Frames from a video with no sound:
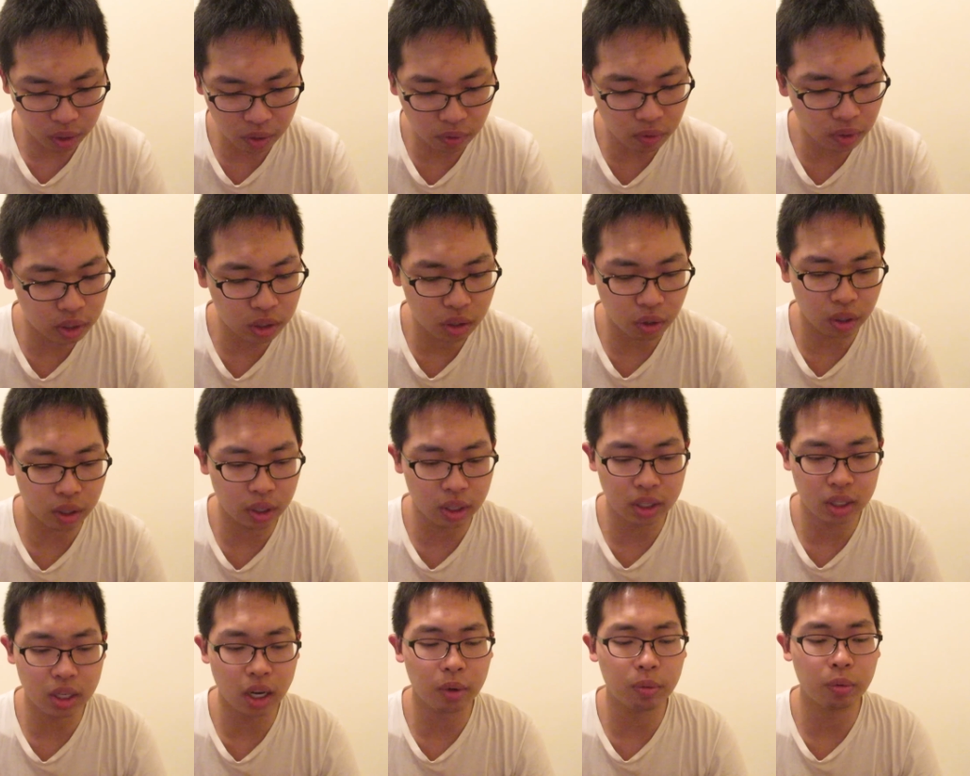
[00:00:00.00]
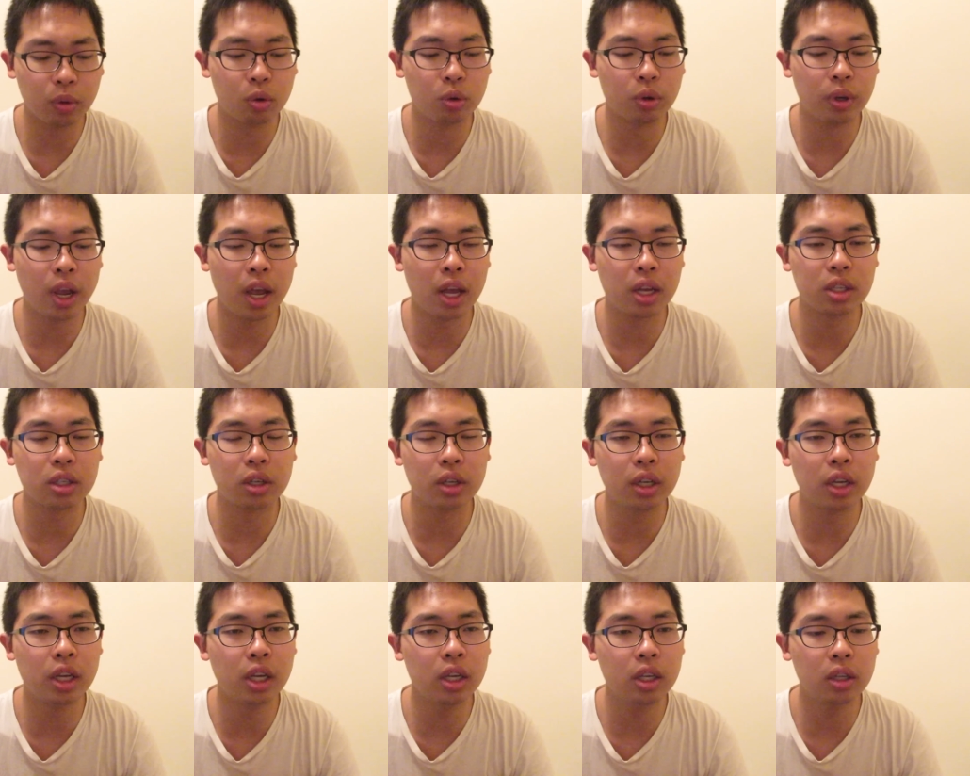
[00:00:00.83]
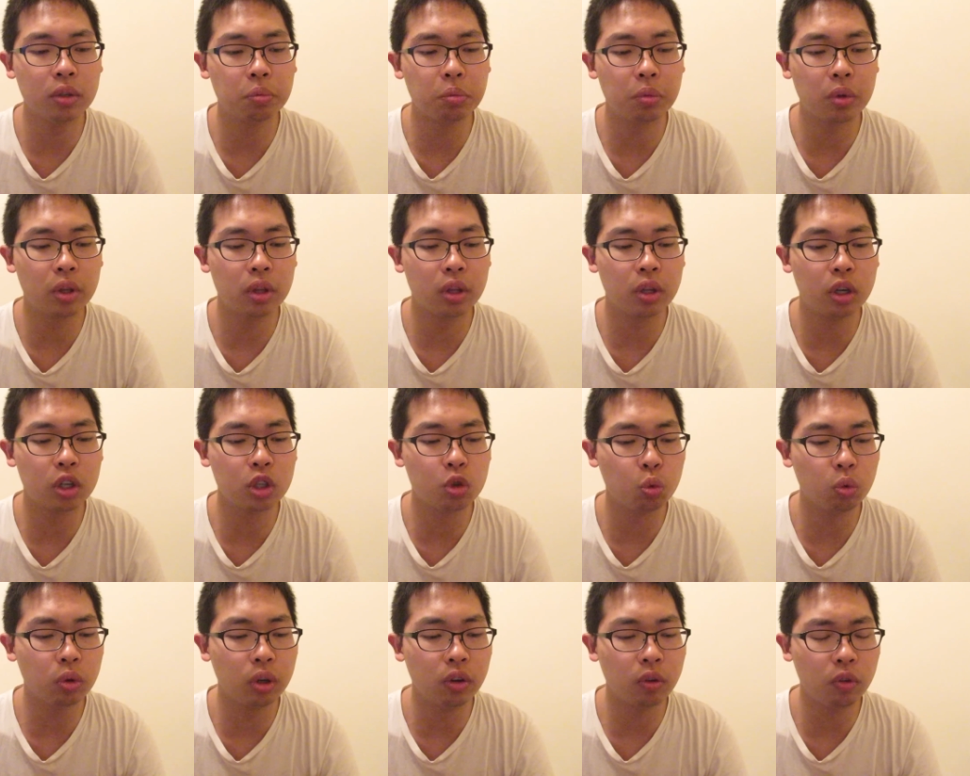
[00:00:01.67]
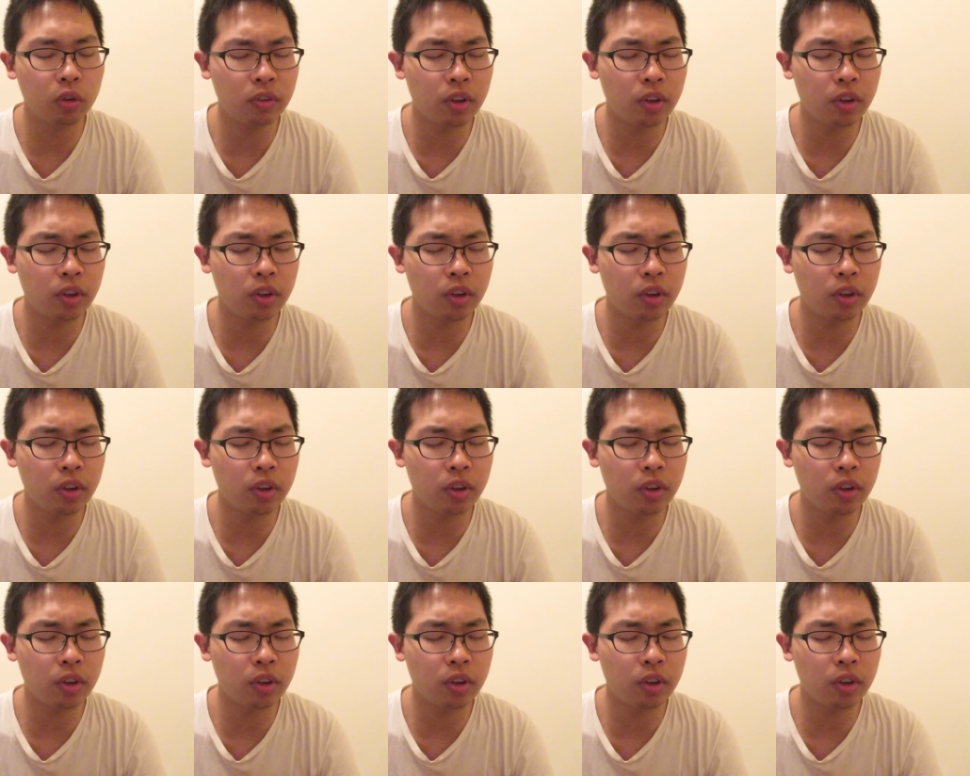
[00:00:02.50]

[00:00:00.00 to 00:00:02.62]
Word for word: even during his time through cancer, he there's